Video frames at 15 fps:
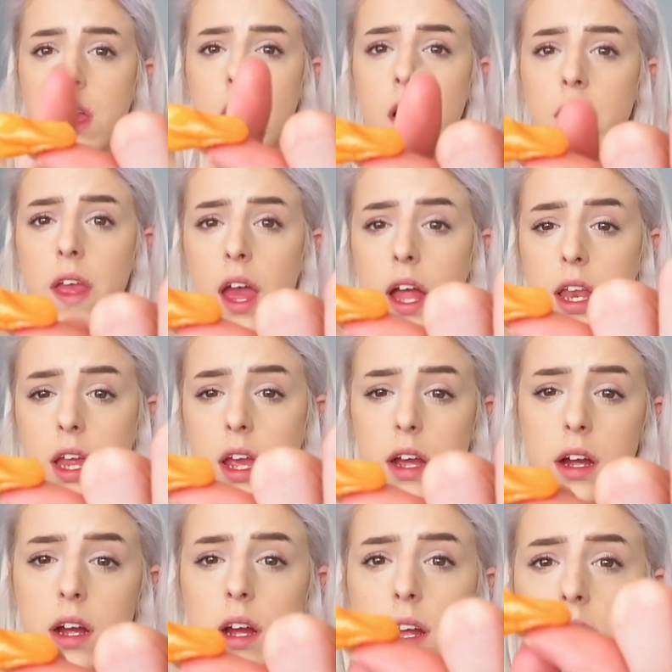on the end
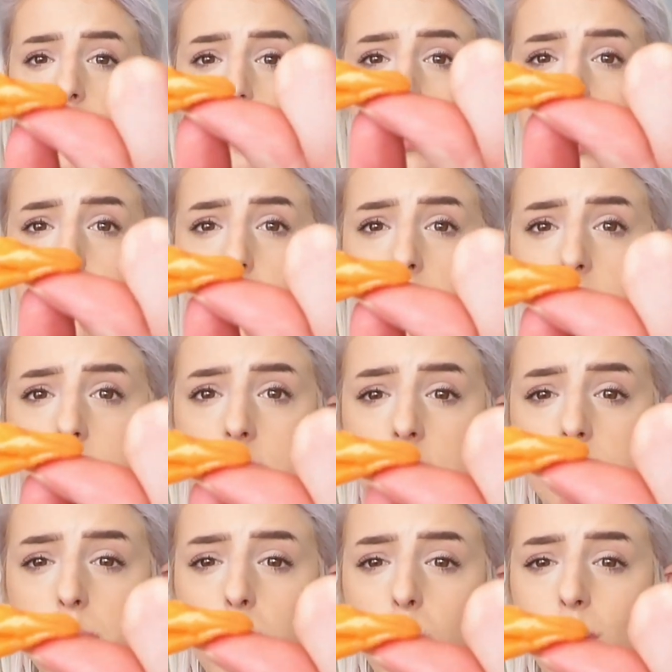here, it's really
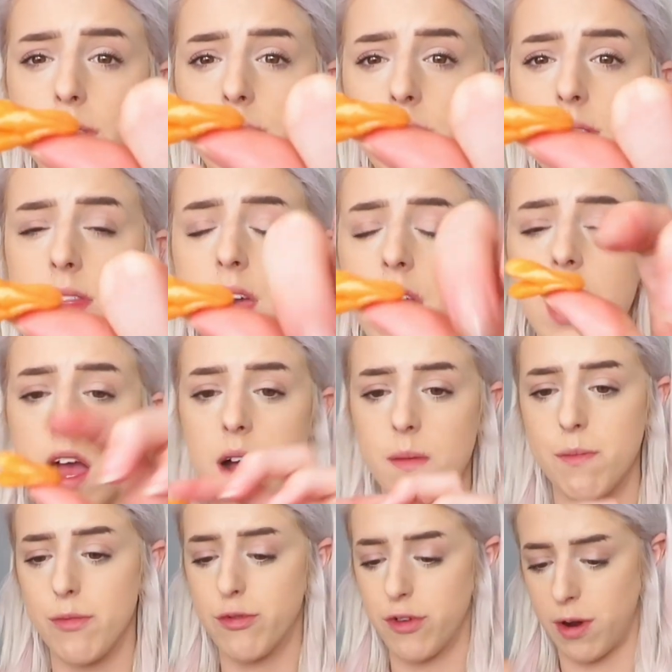messy, but once they
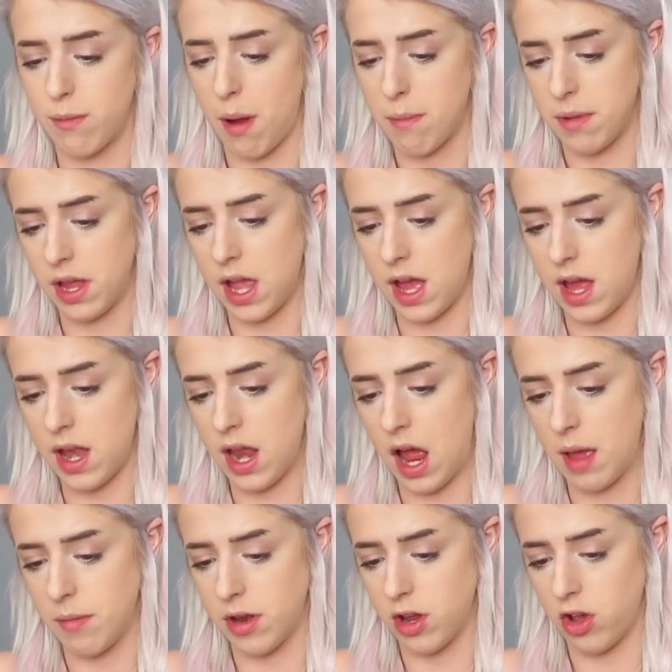firm up again,
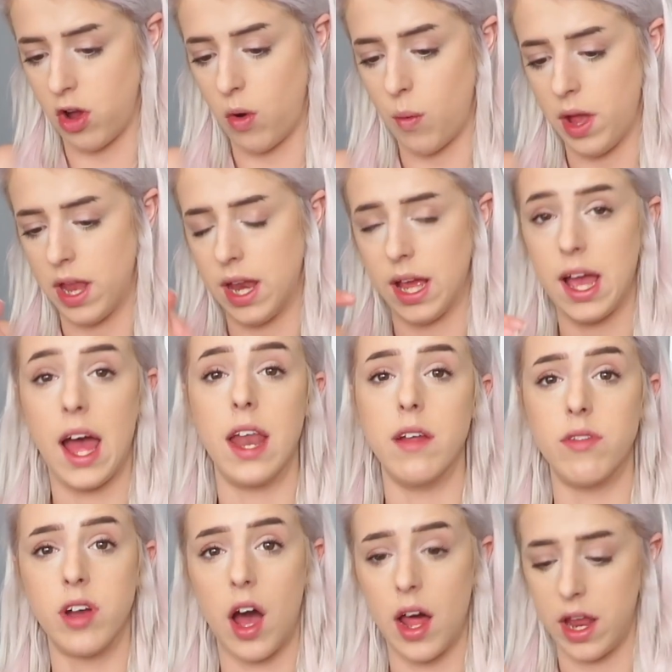I'm gonna go in and kind
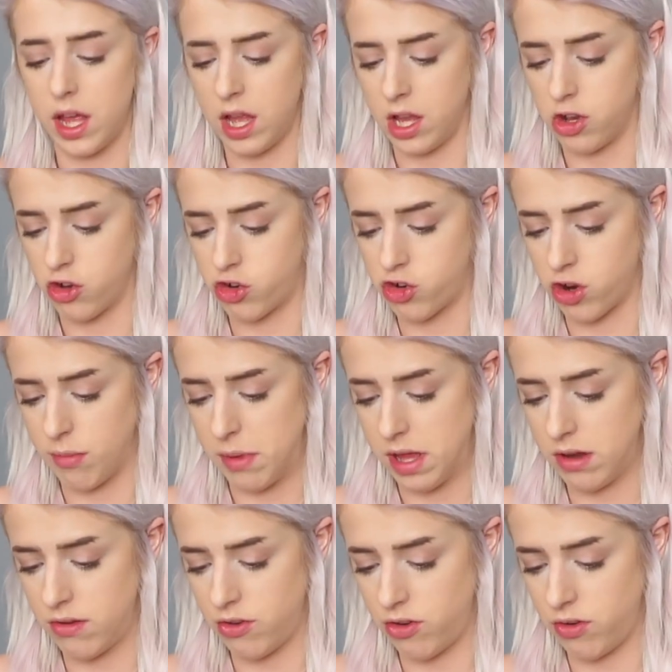of cut it and trim
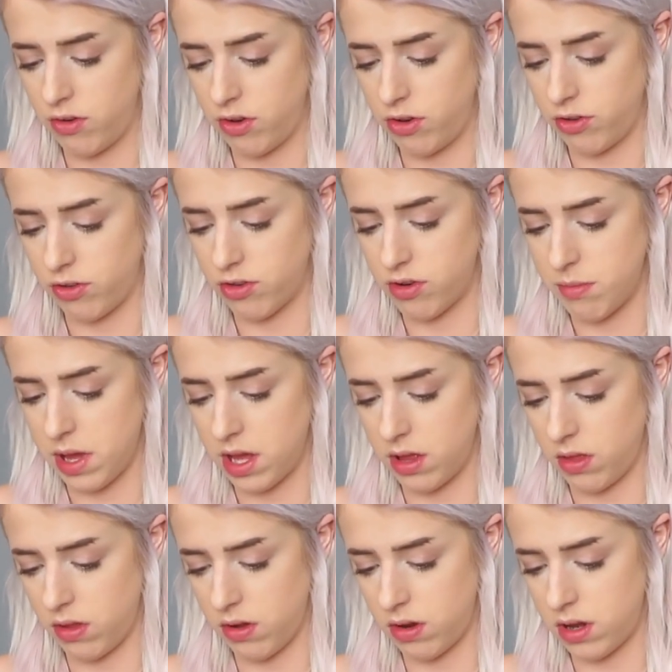it just to make
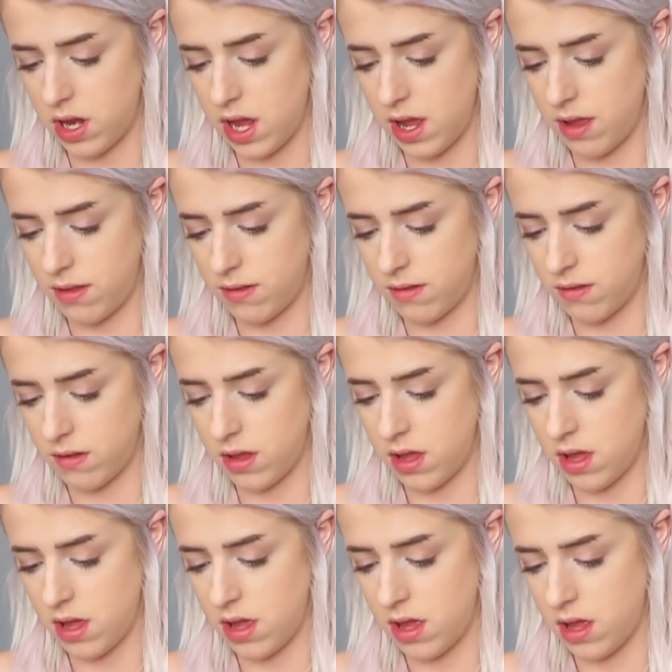it look nice.
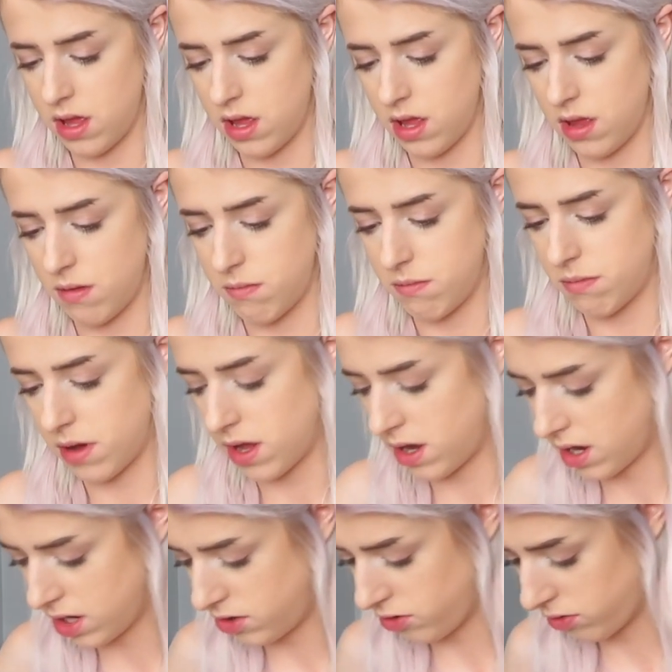But
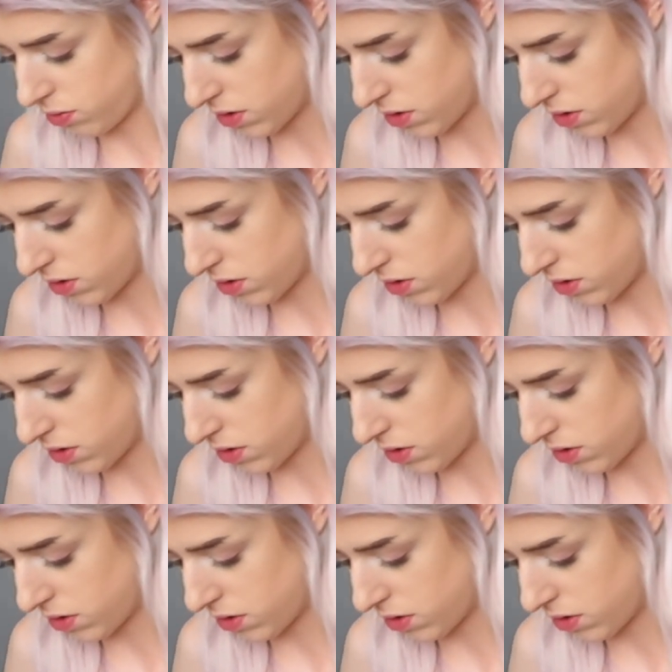I just